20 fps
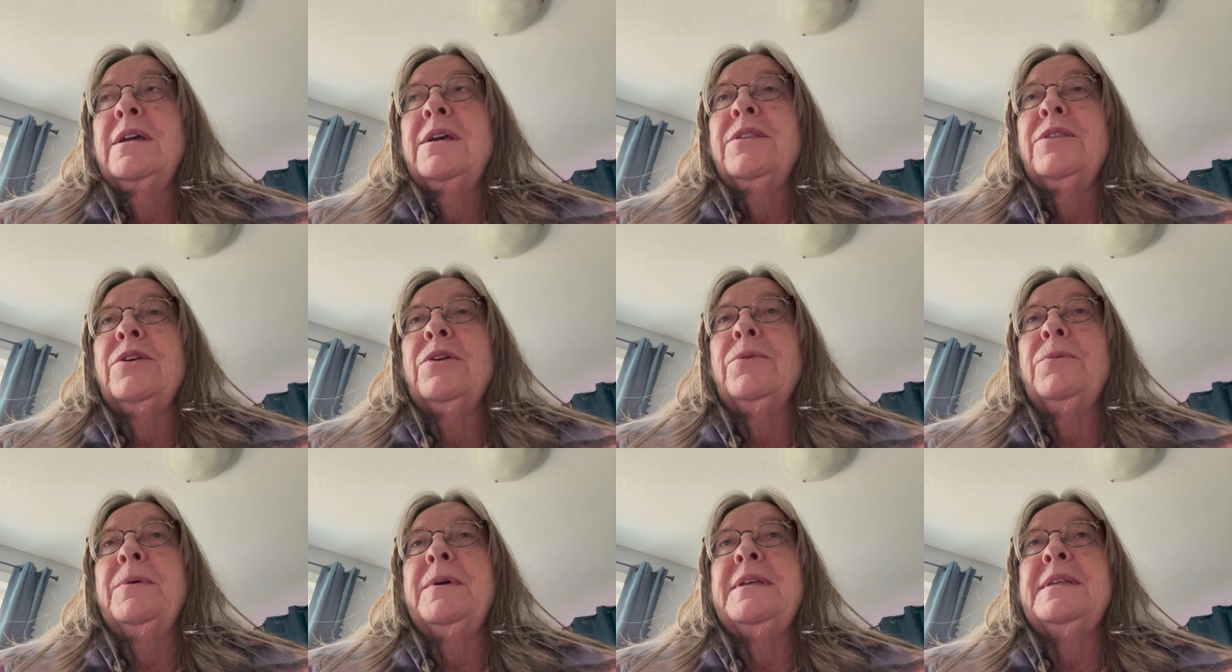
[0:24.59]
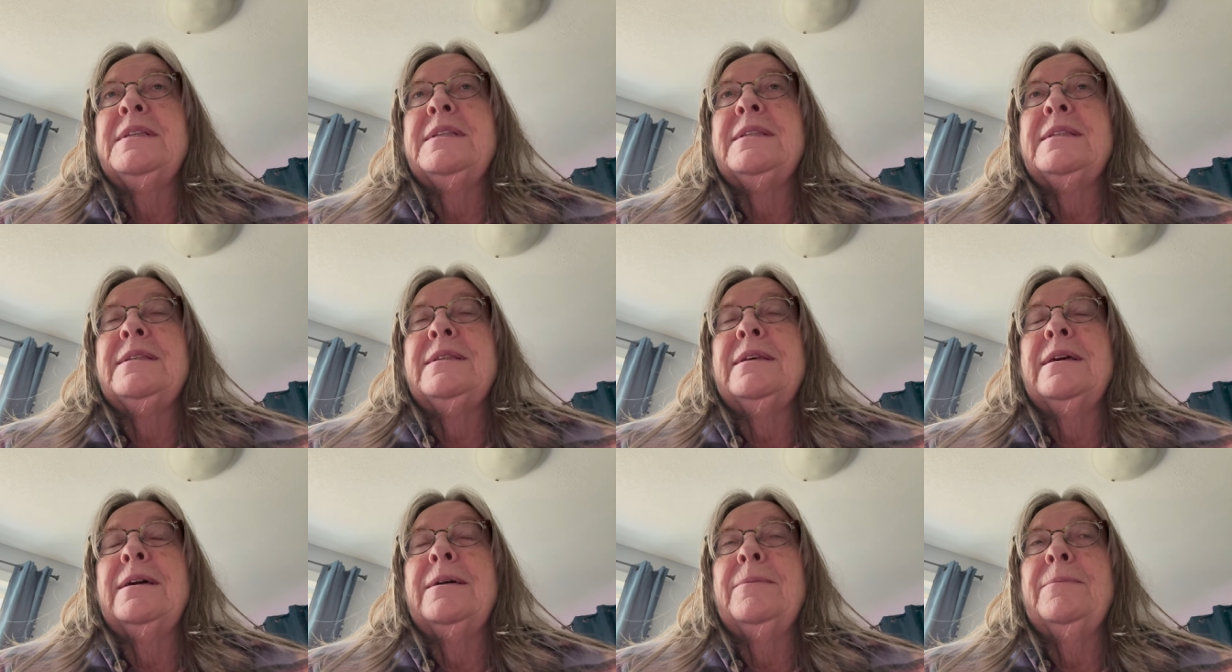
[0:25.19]
There was
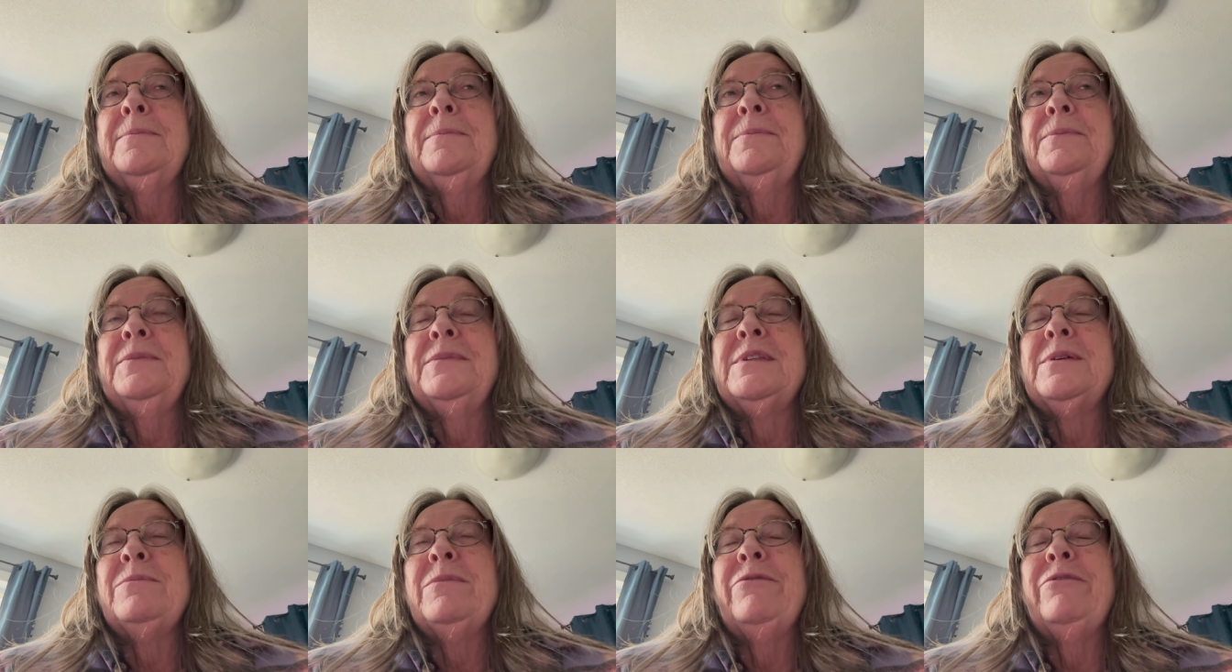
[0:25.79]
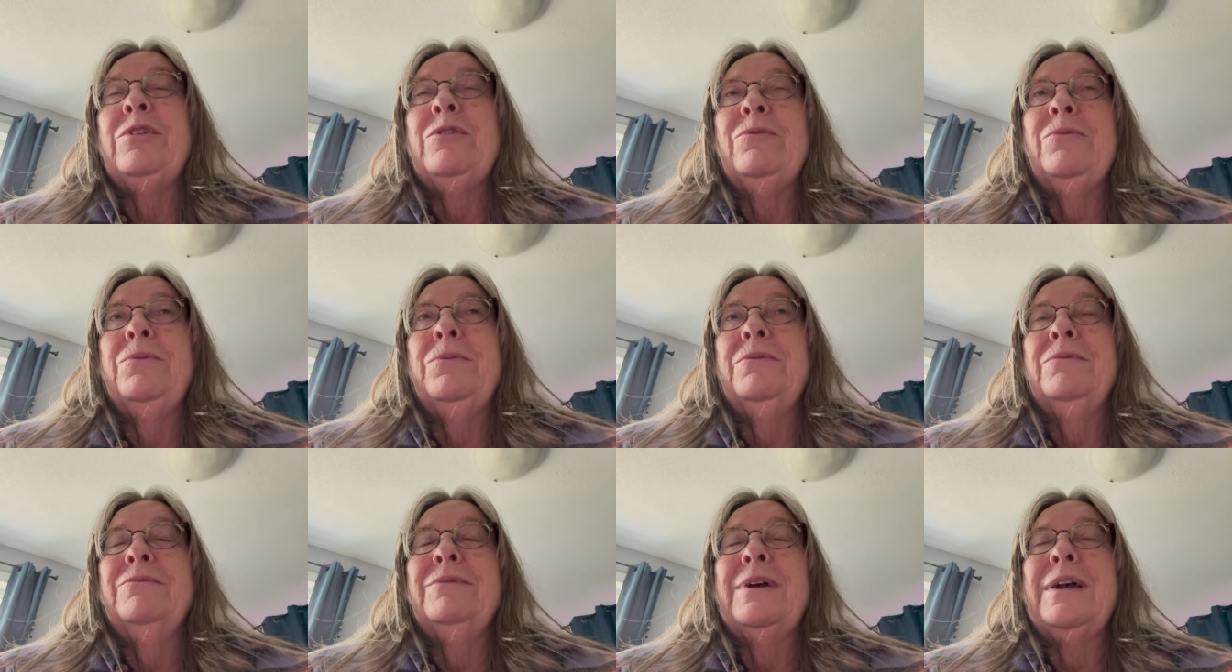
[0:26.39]
um, some of you,
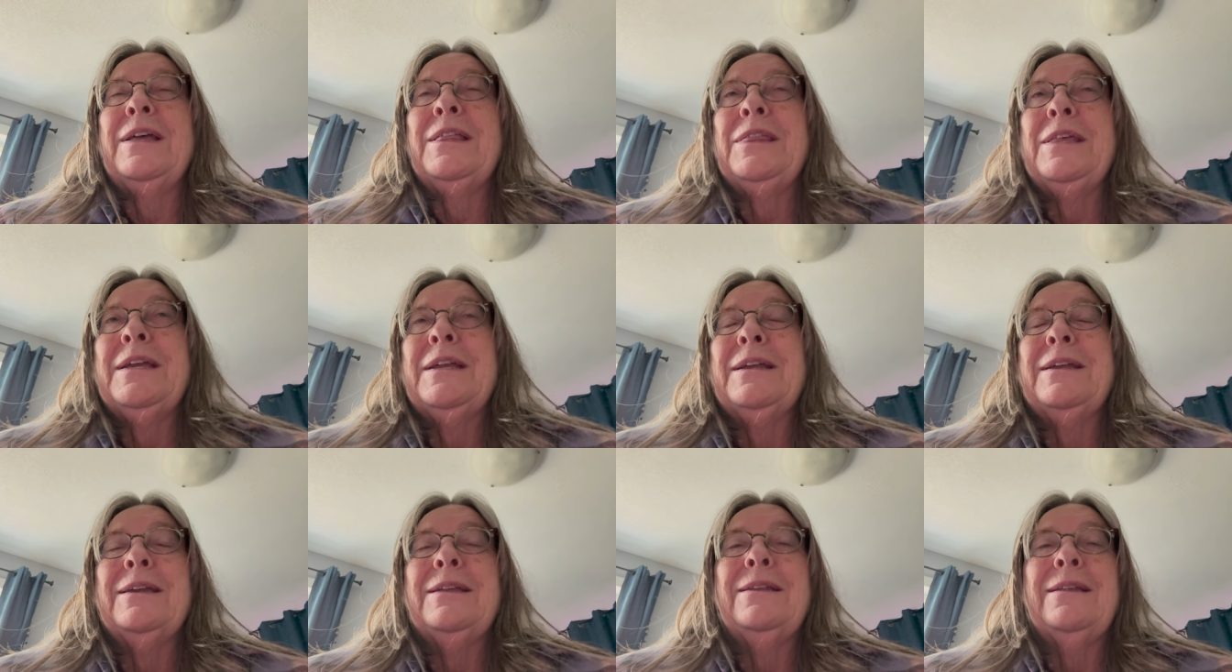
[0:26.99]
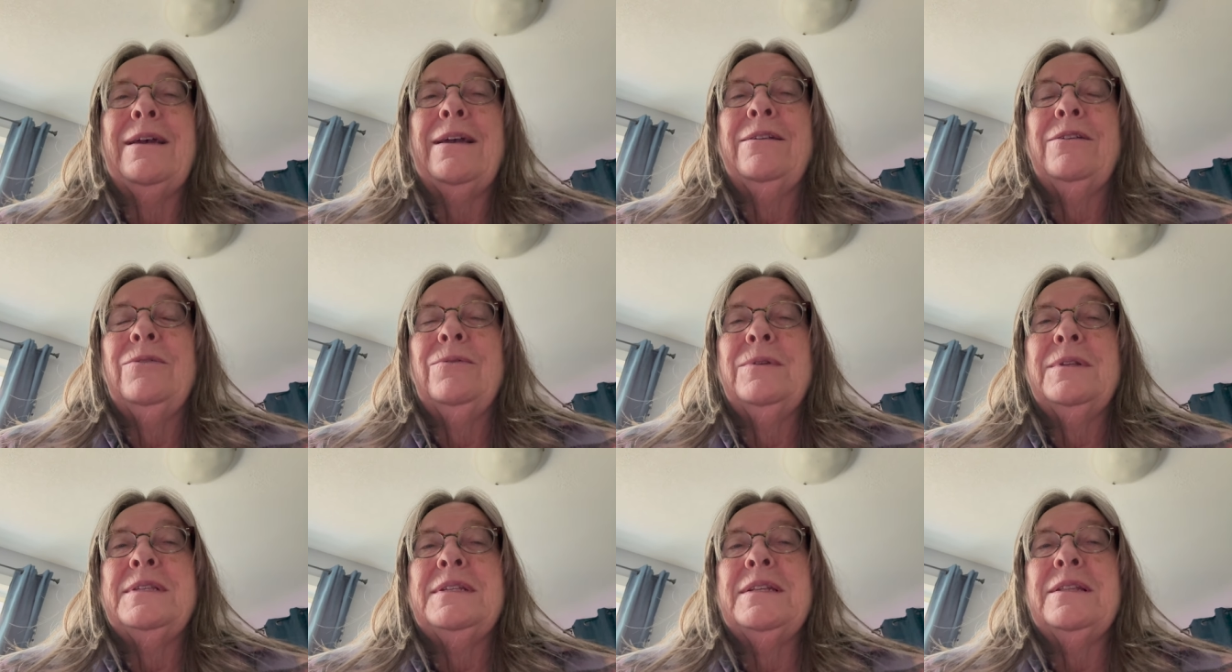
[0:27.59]
I think, and I
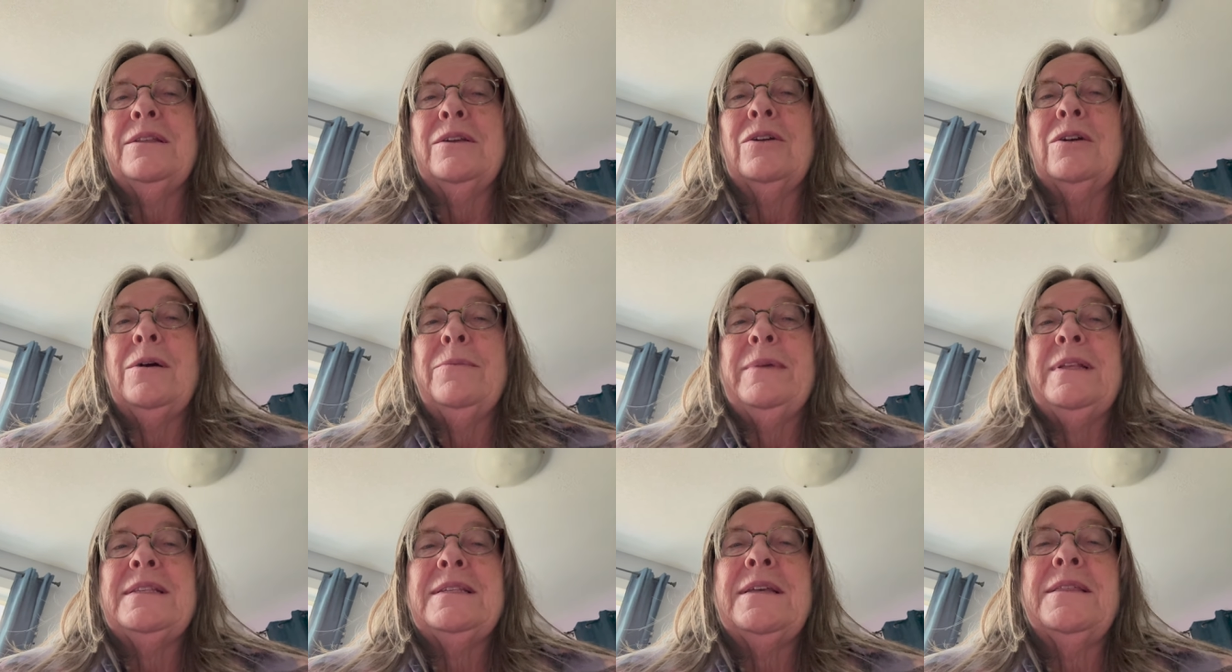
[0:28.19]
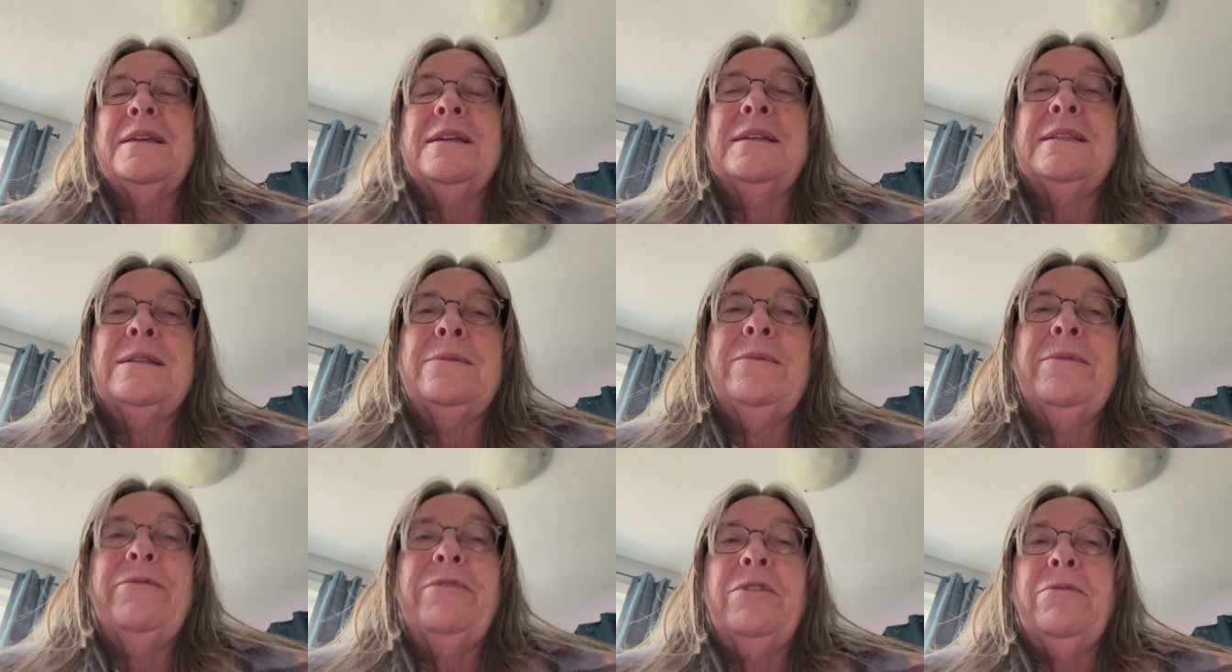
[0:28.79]
noticed in the comments, I think
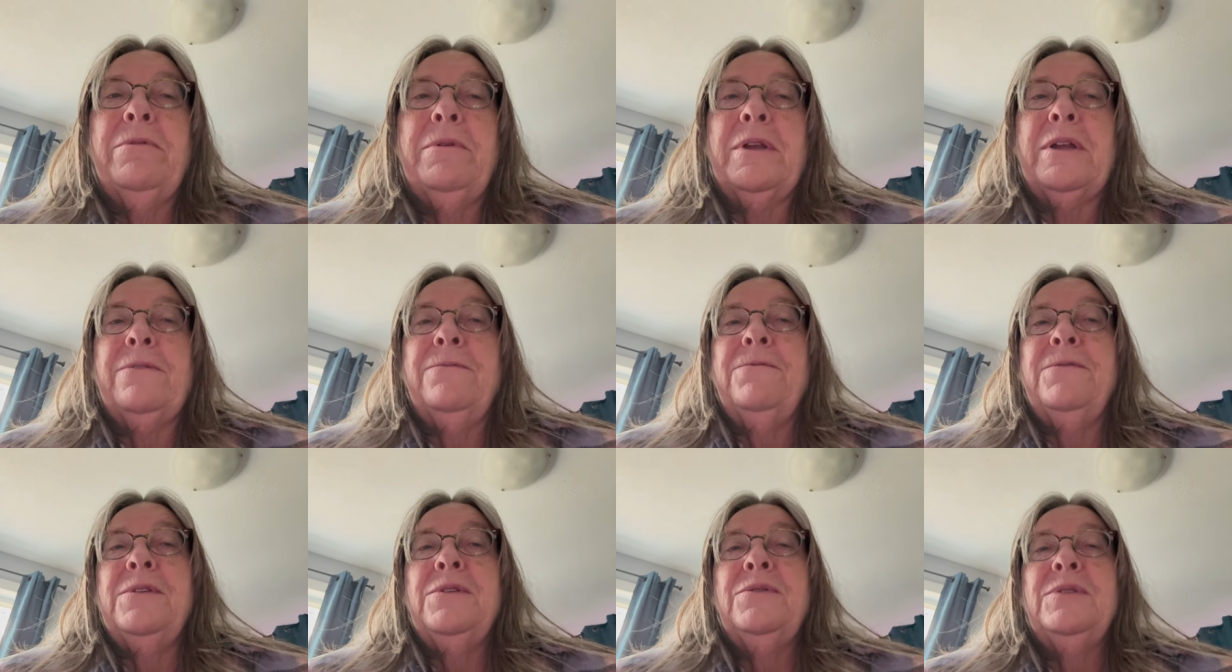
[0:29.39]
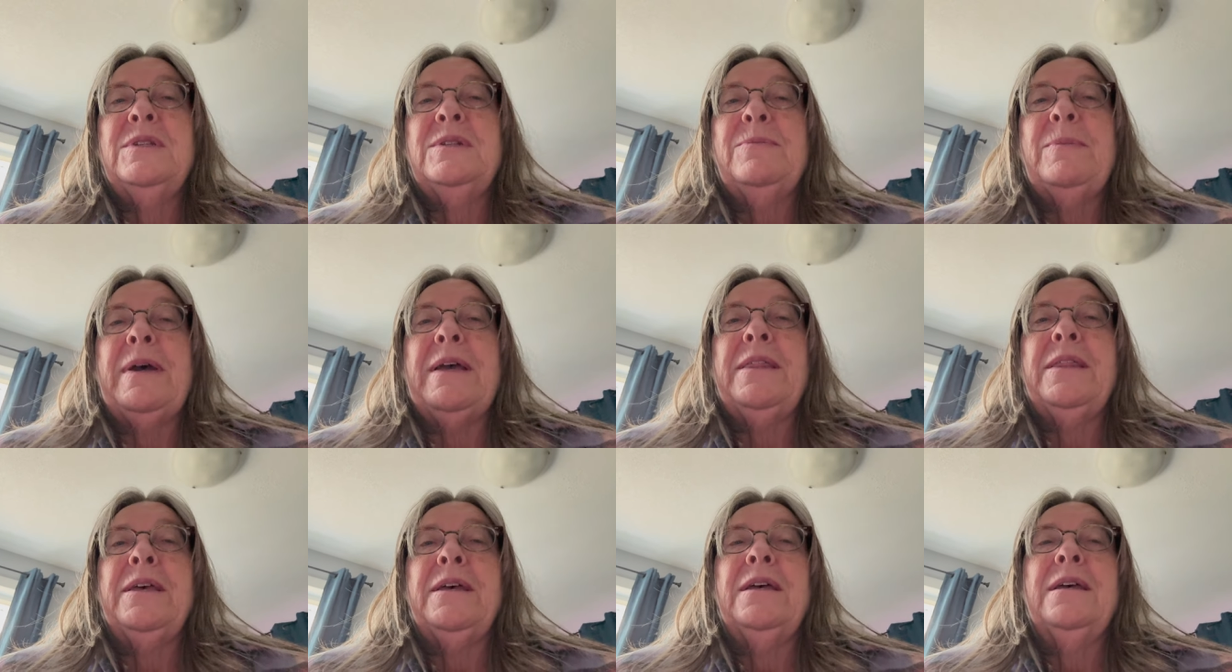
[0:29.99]
some of you were confused
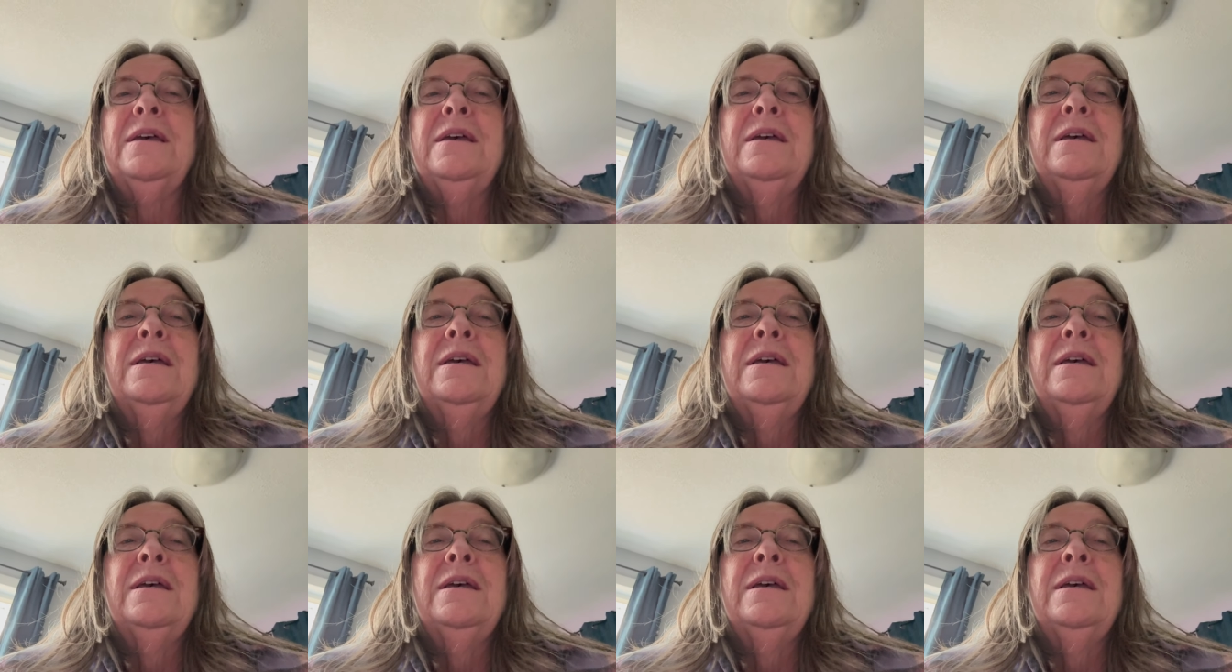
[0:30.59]
by the